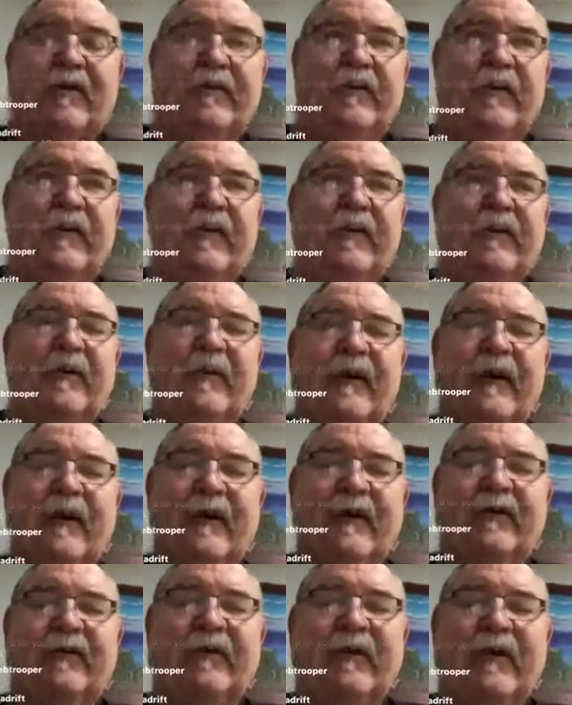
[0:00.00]
of a liter. And
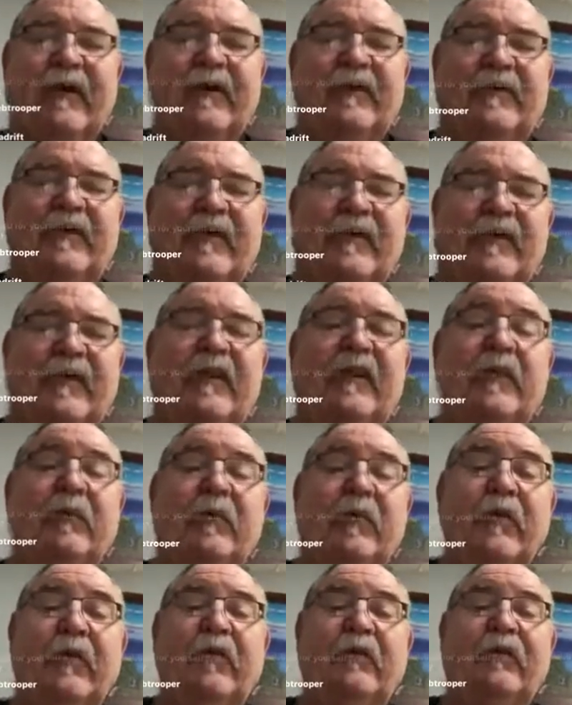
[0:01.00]
he says he can
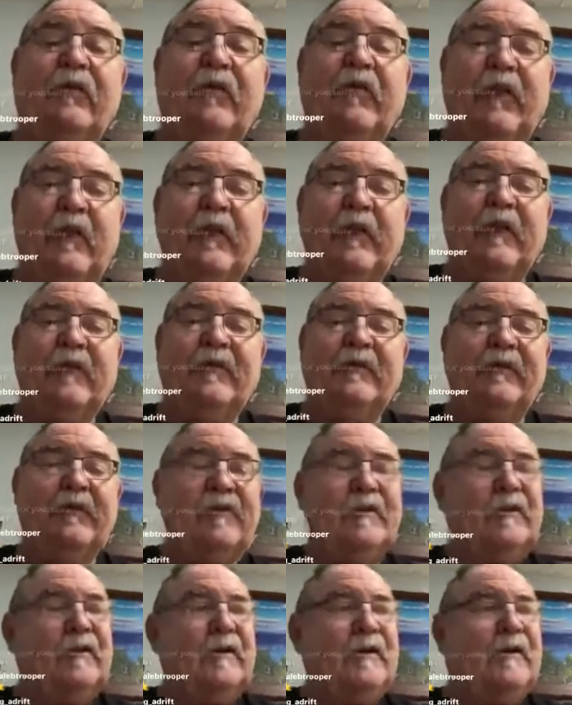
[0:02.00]
really feel it.
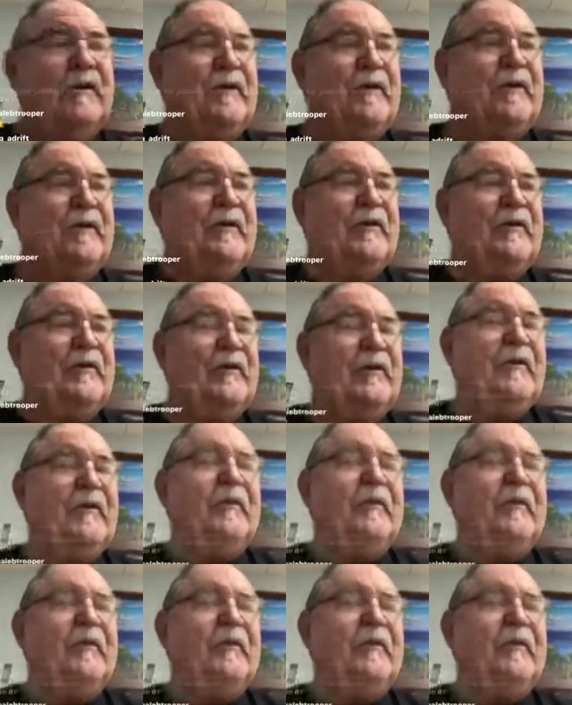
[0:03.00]
And